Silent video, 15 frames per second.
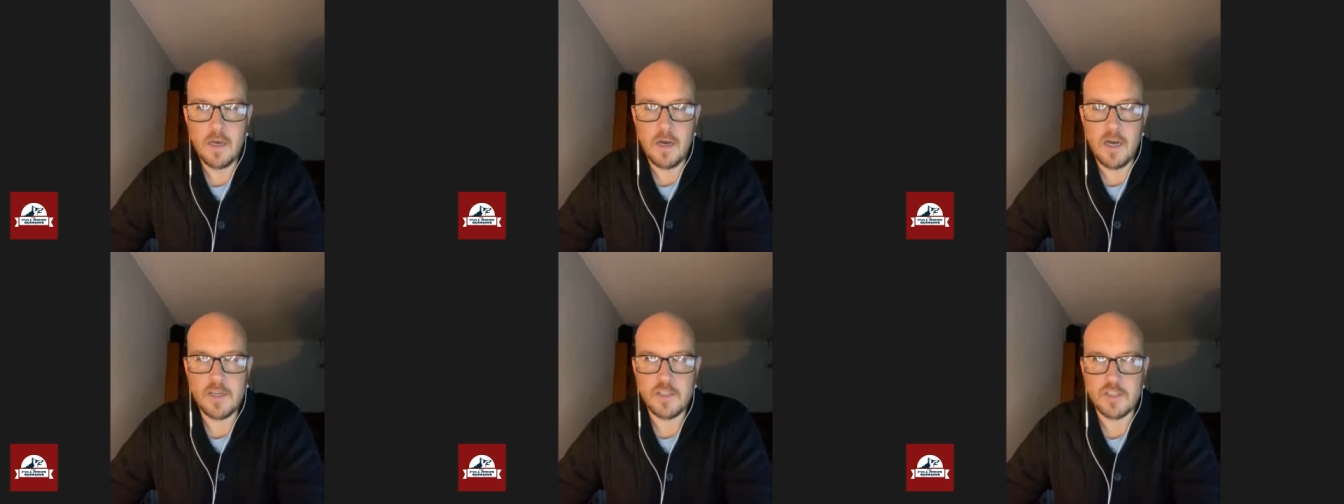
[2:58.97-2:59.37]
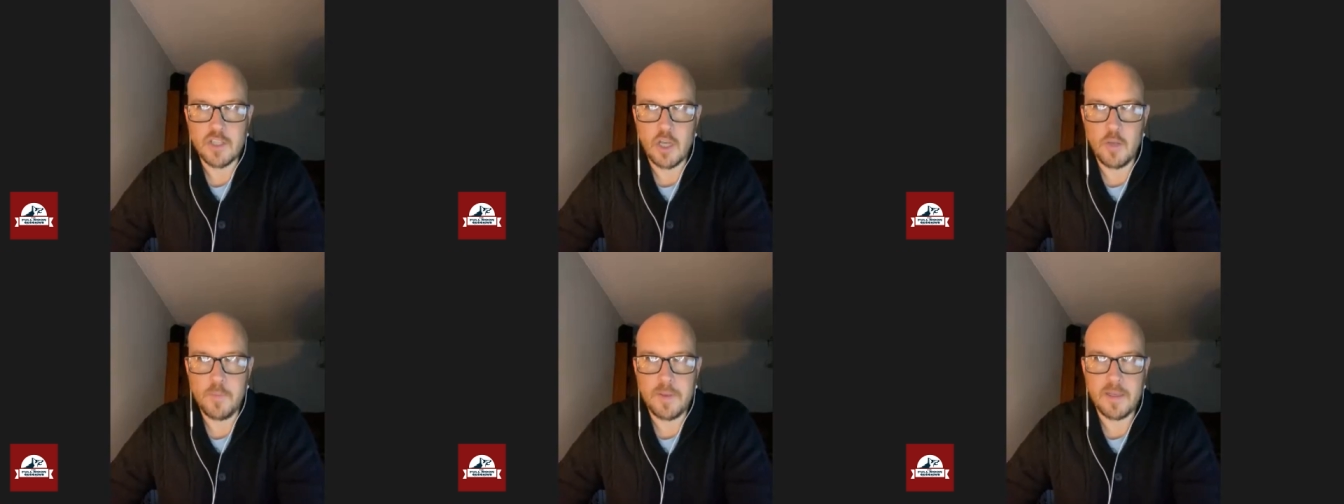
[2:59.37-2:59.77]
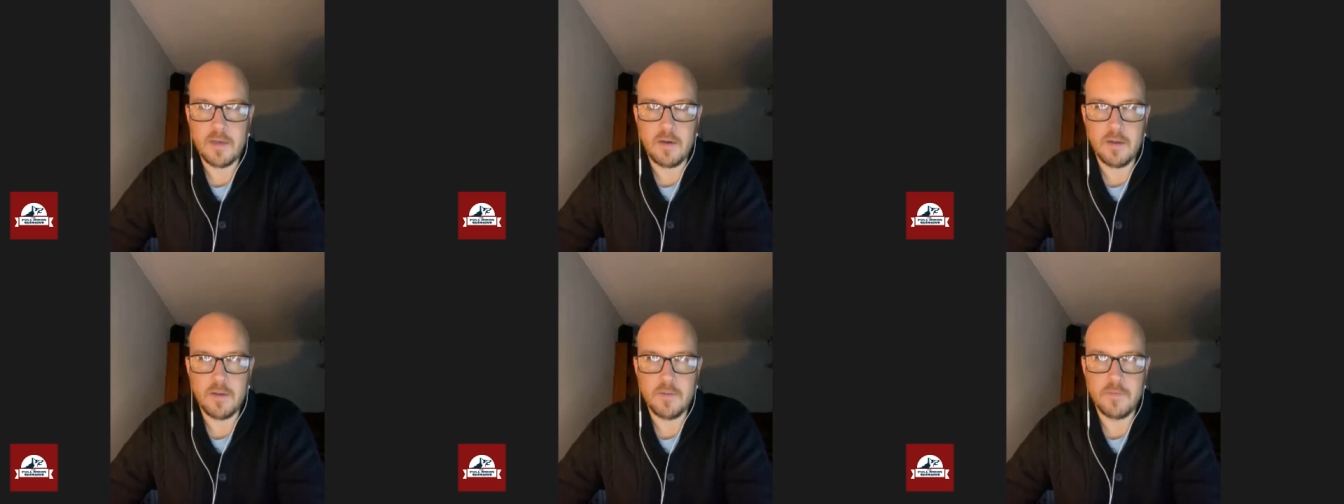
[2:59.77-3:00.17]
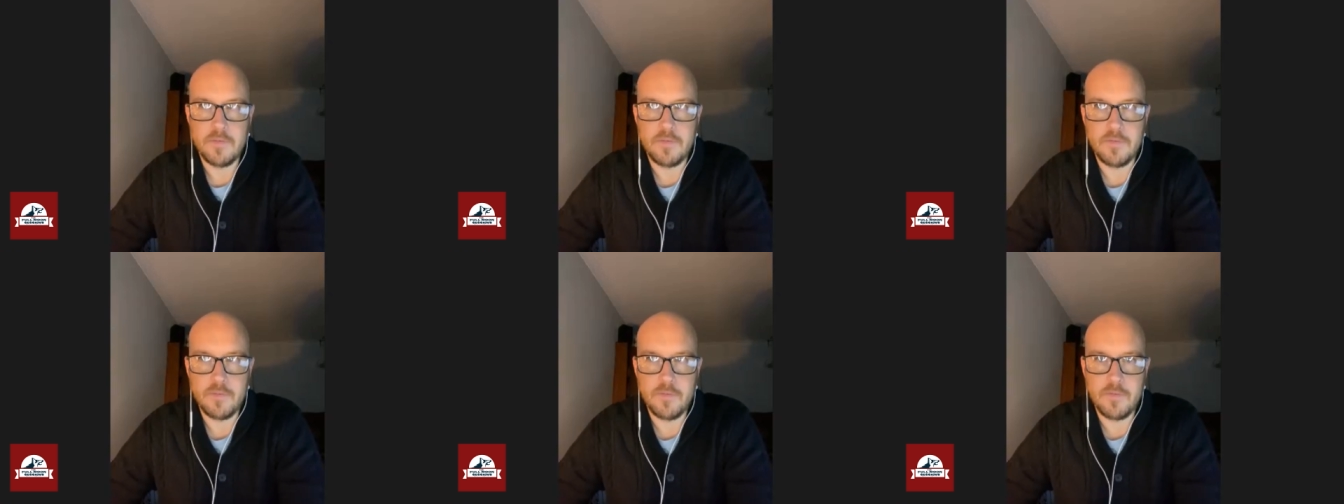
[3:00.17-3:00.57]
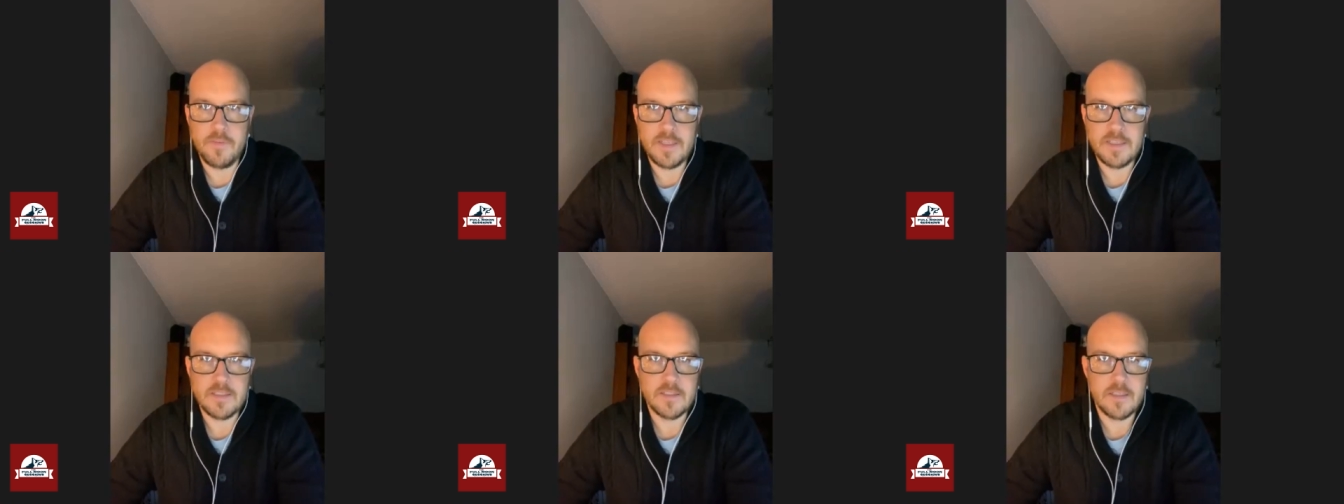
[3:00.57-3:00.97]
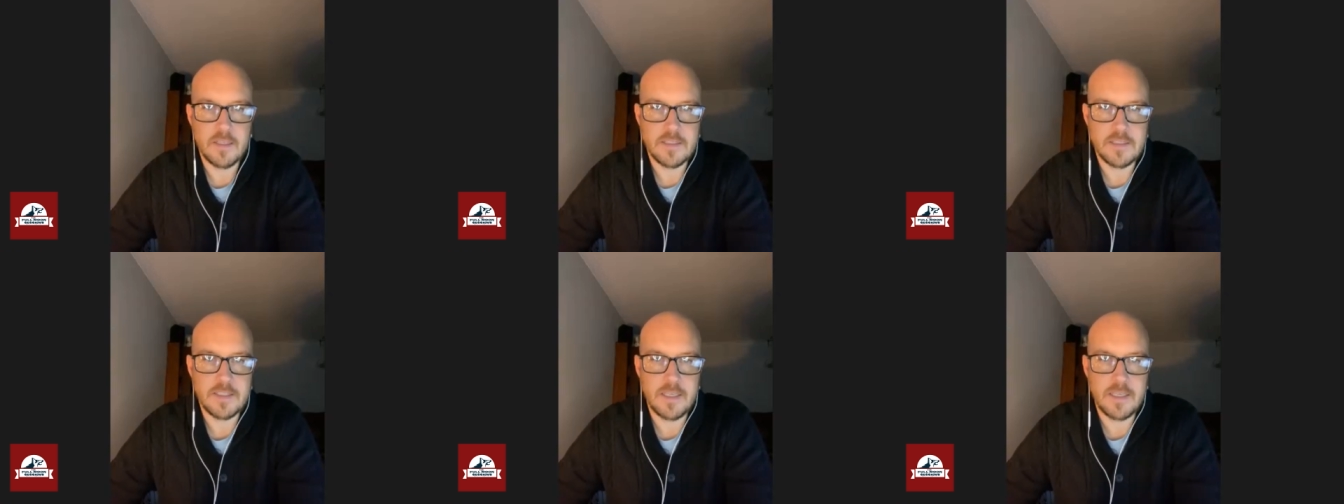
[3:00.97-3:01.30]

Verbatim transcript: I just hope it kind of fits the